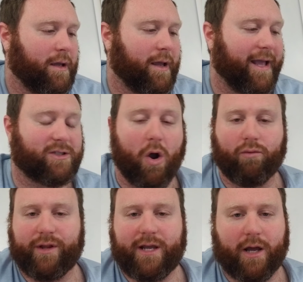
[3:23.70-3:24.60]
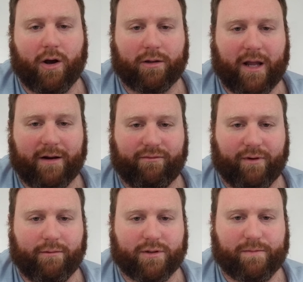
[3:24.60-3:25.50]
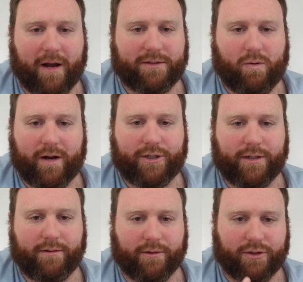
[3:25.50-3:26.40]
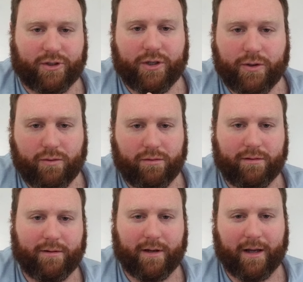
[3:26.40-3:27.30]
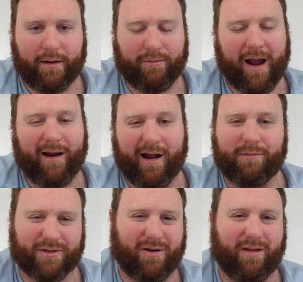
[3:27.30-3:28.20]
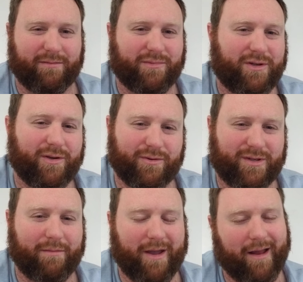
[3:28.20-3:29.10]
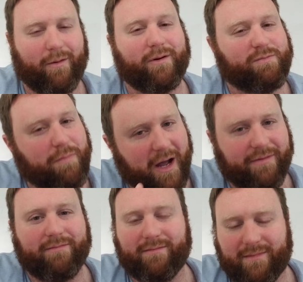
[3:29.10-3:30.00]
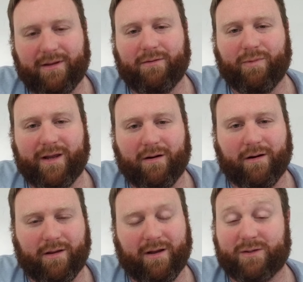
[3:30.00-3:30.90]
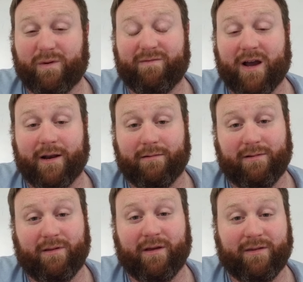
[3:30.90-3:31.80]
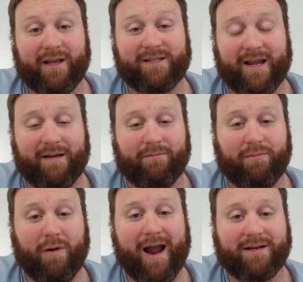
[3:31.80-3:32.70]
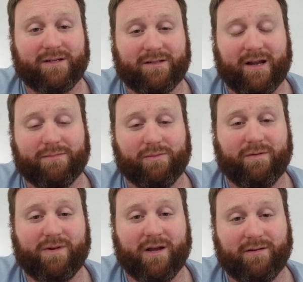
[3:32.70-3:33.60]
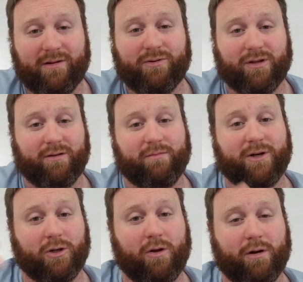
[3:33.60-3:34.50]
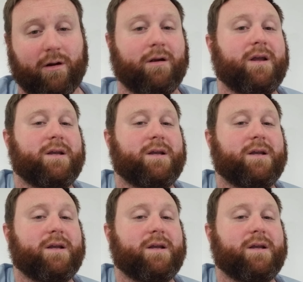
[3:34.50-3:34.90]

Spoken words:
It's only an online free response question. There's 2. I almost call them 2 subcategories, but we can argue because we've done the practice exams that we've done. Usually they're much longer.